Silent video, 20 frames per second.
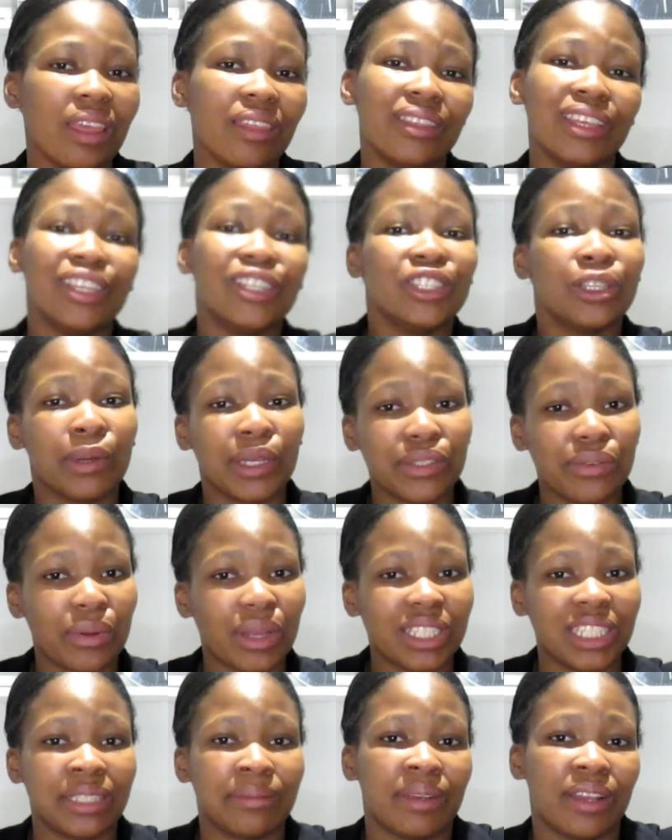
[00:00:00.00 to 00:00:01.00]
Thank you so much
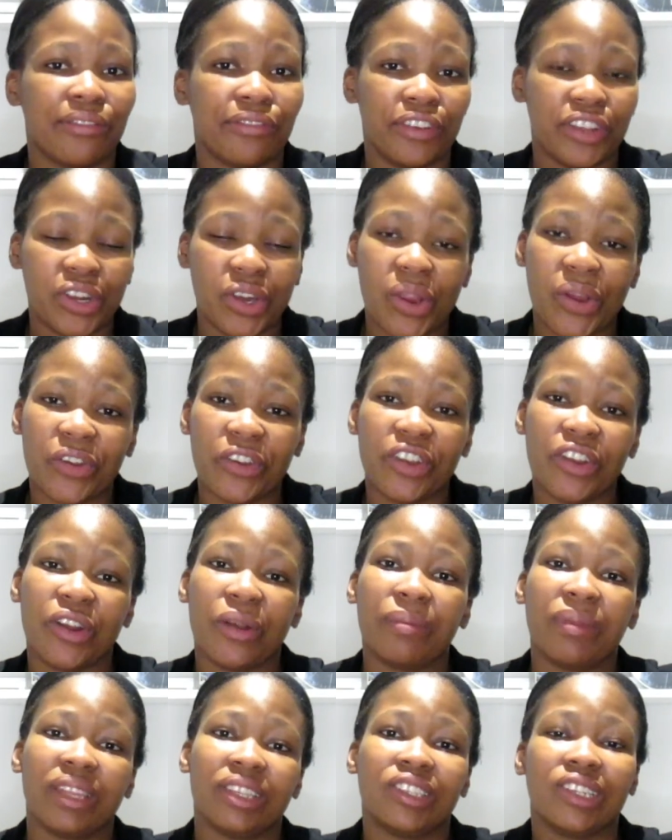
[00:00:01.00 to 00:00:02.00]
for watching my video. I really
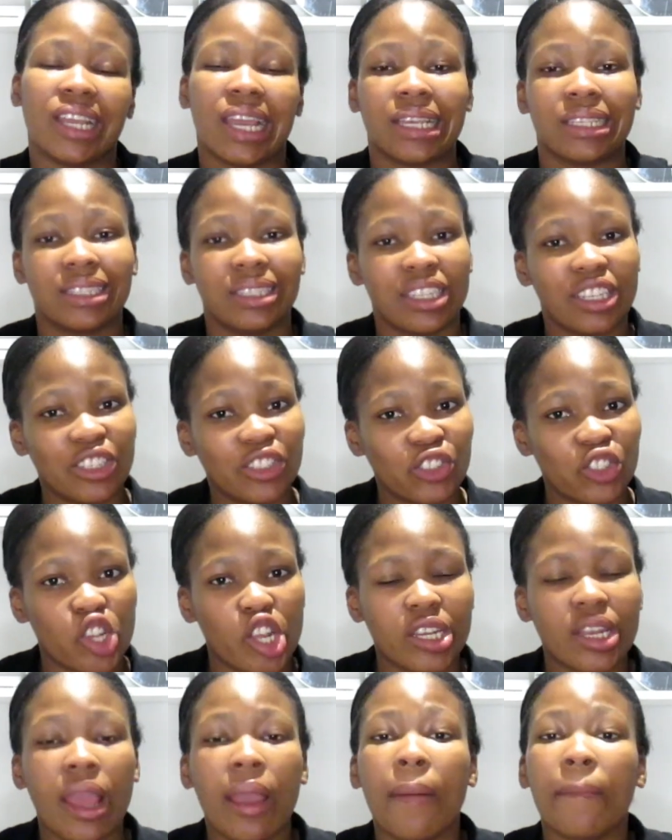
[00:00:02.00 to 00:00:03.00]
hope that you guys did enjoy
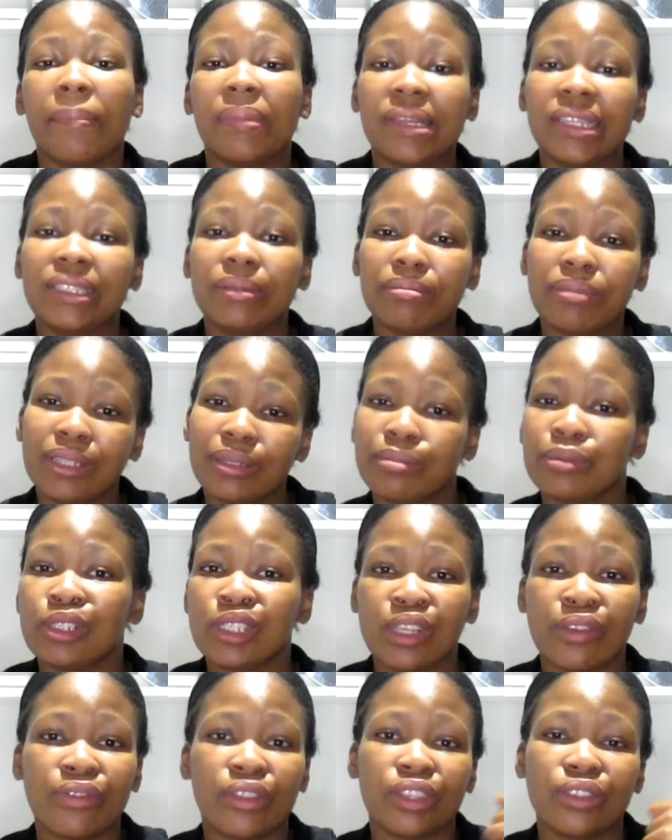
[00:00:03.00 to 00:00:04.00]
it. Please, please,
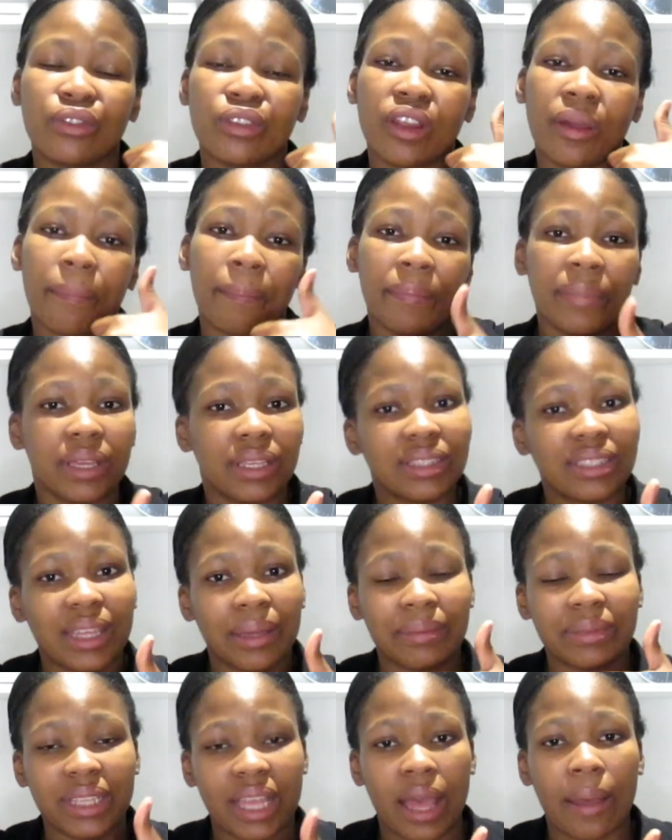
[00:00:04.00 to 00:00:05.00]
please give this video a big
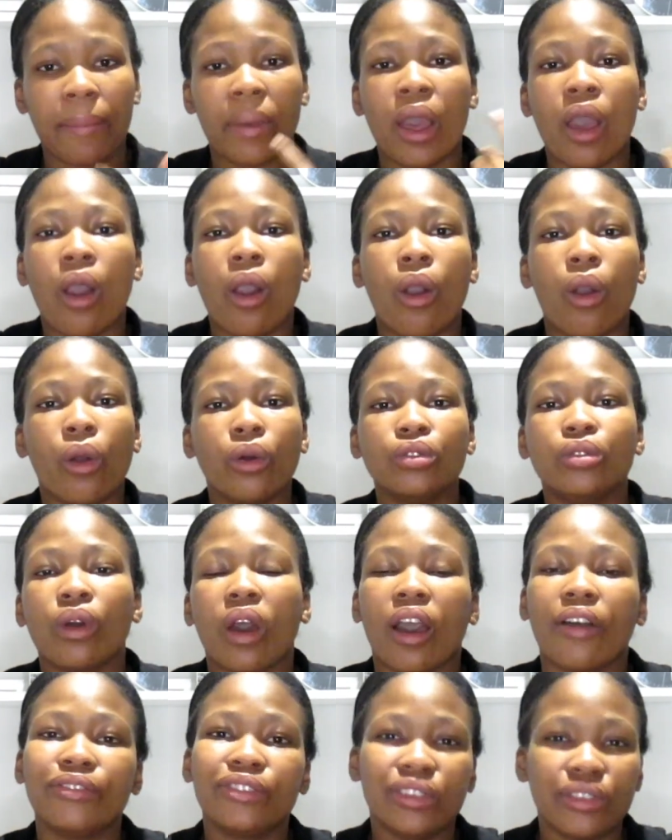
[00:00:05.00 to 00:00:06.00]
thumbs up.
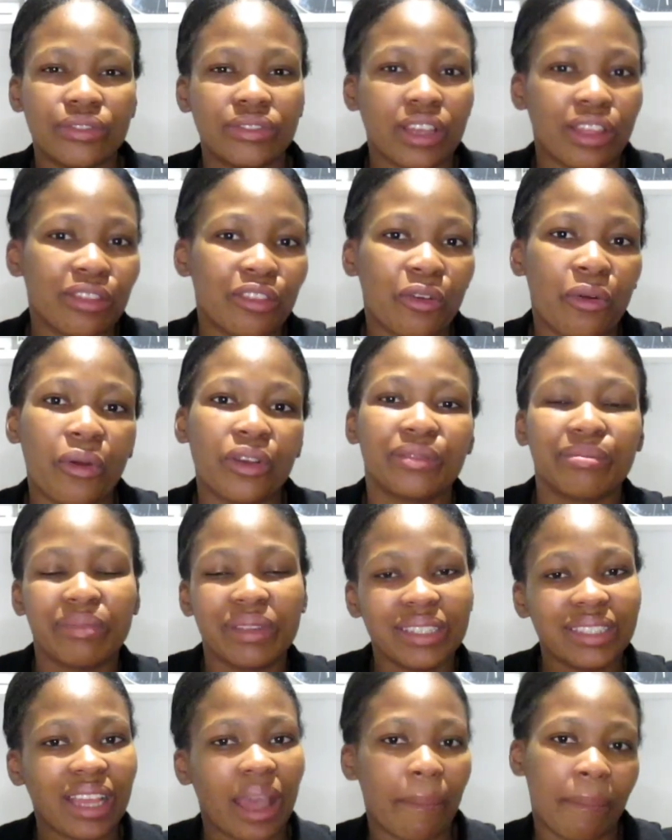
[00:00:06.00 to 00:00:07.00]
Also, after you've done the course,
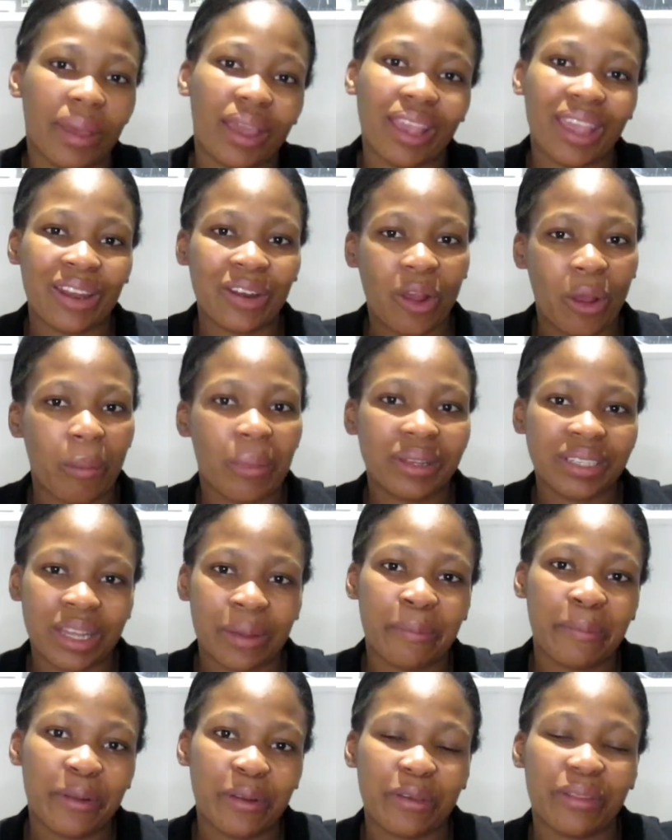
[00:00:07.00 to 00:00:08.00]
please come back and comment
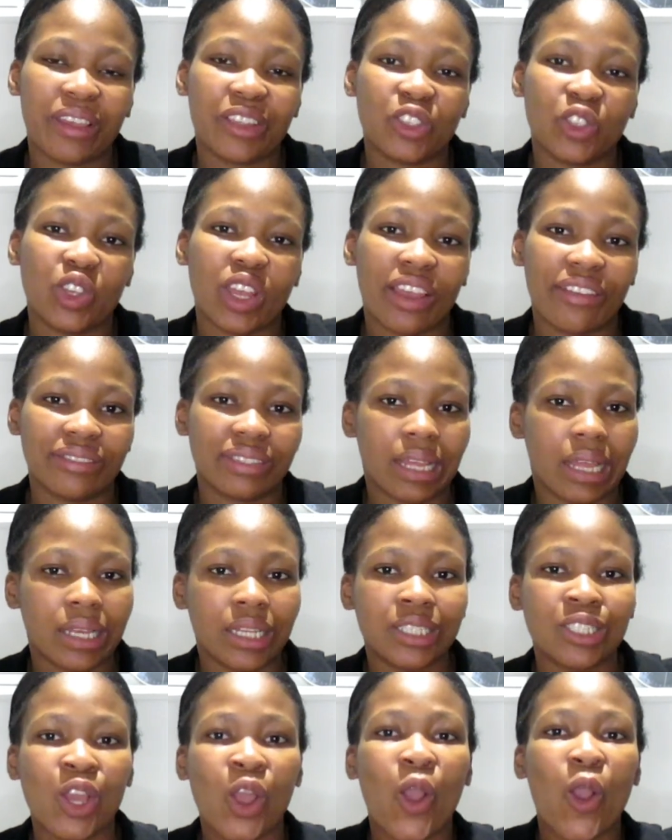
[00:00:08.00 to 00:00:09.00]
down below that you have
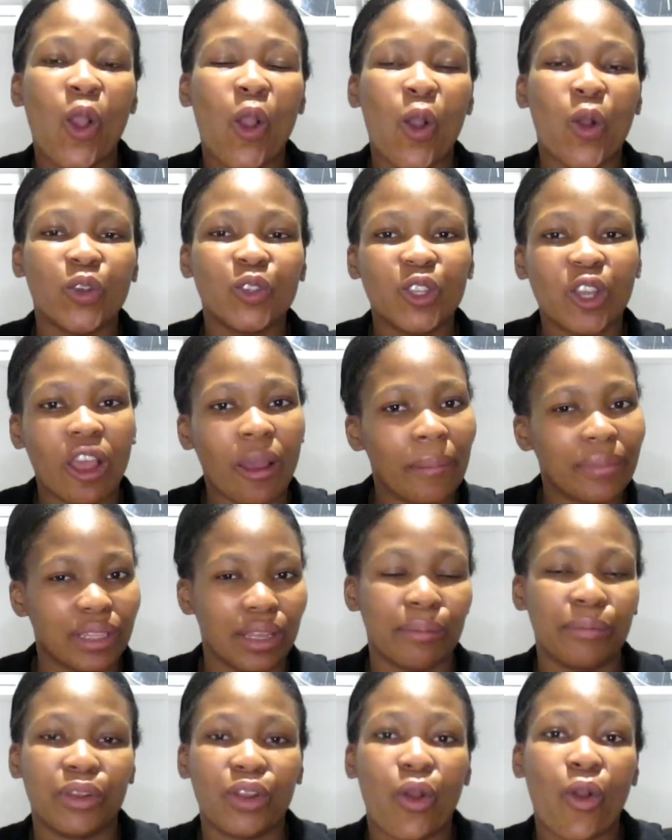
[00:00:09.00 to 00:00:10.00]
done it. Also,
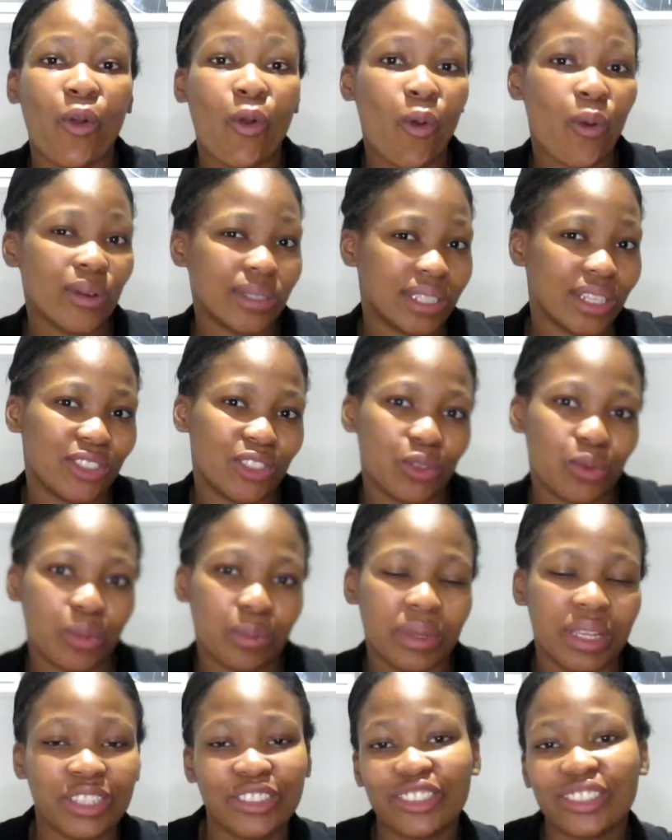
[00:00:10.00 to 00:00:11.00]
comment down below a course that you
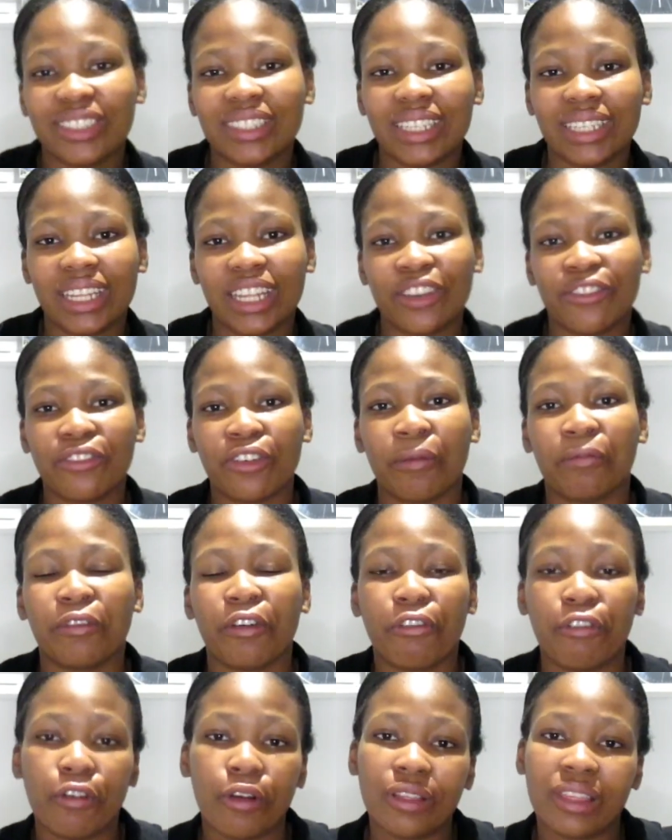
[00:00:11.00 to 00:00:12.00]
would be interested in from
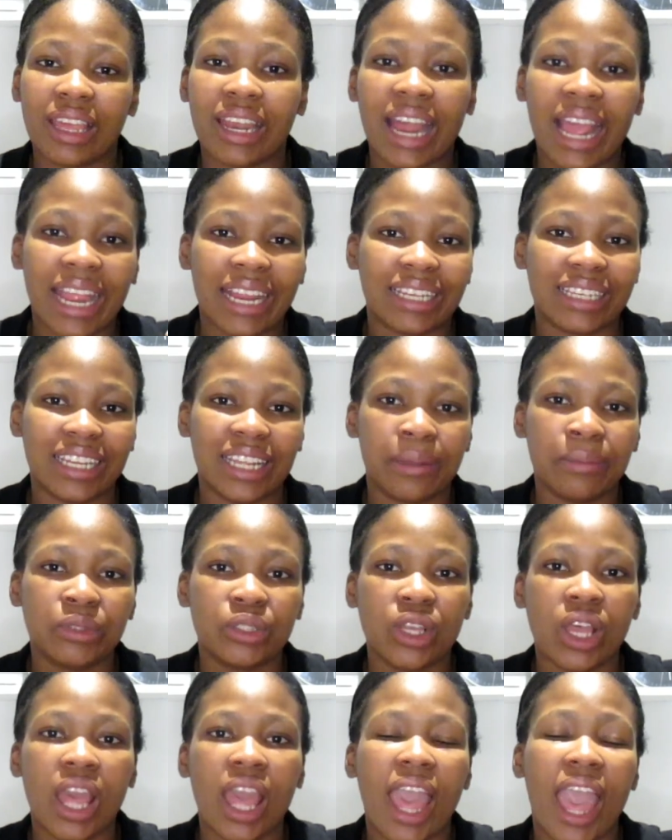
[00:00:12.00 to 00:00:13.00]
the four that I
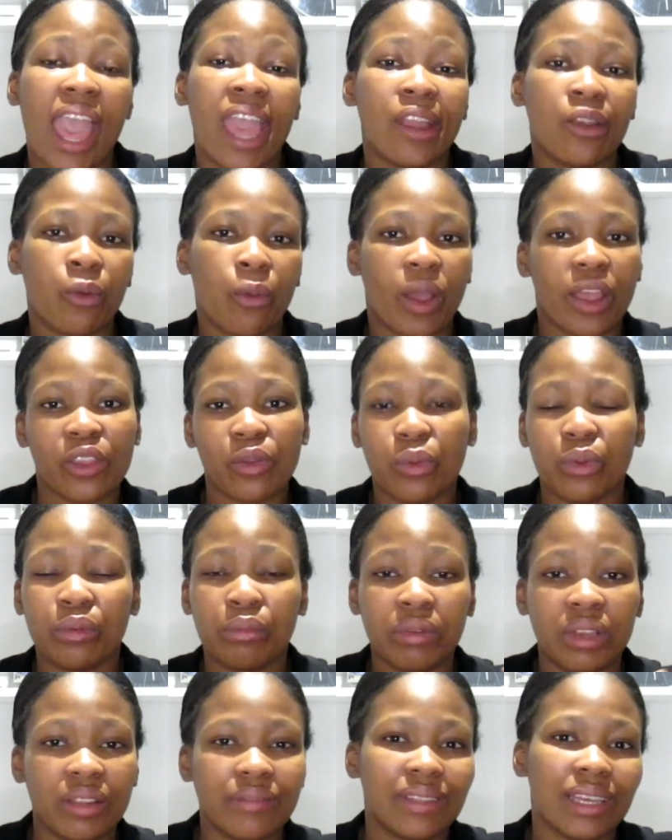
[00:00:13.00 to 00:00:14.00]
named and why you
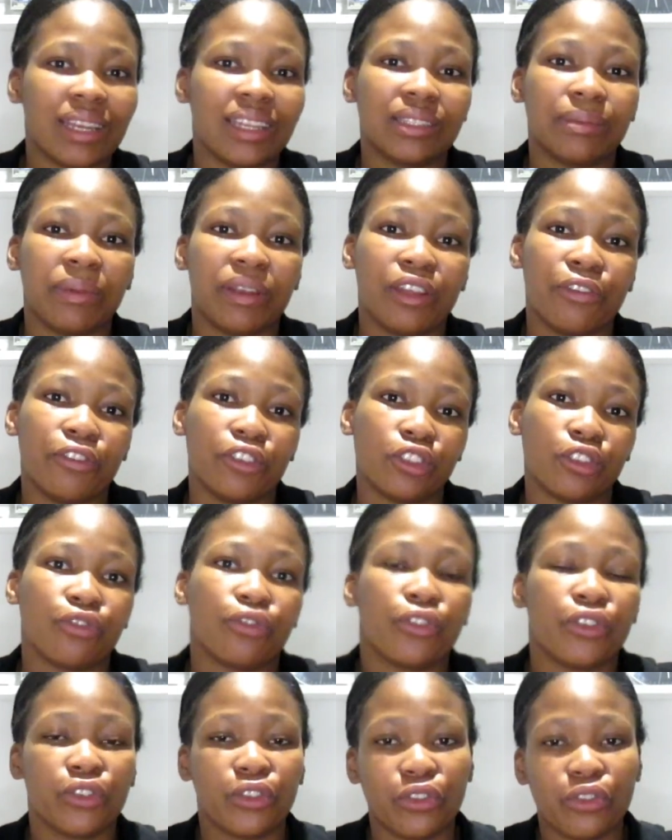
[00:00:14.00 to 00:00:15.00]
would believe that is beneficial
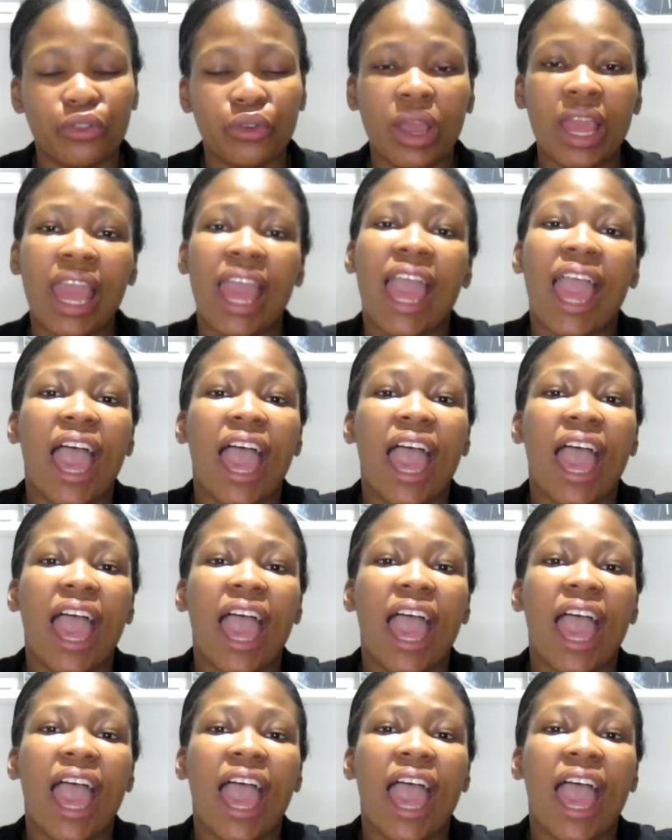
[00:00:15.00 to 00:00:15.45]
for you.